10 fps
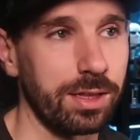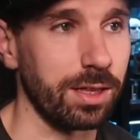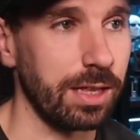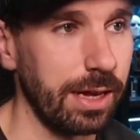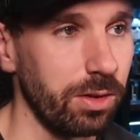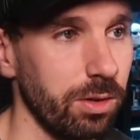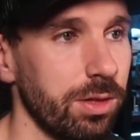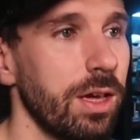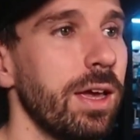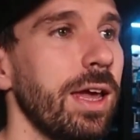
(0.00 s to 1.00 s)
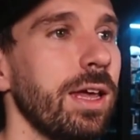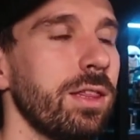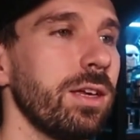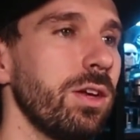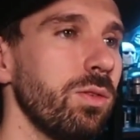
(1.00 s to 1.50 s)
to sales, is
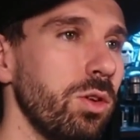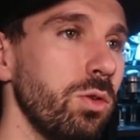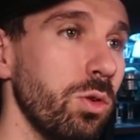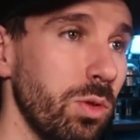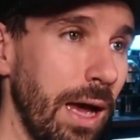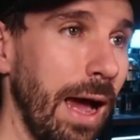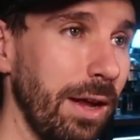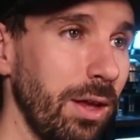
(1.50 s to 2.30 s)
that you do that.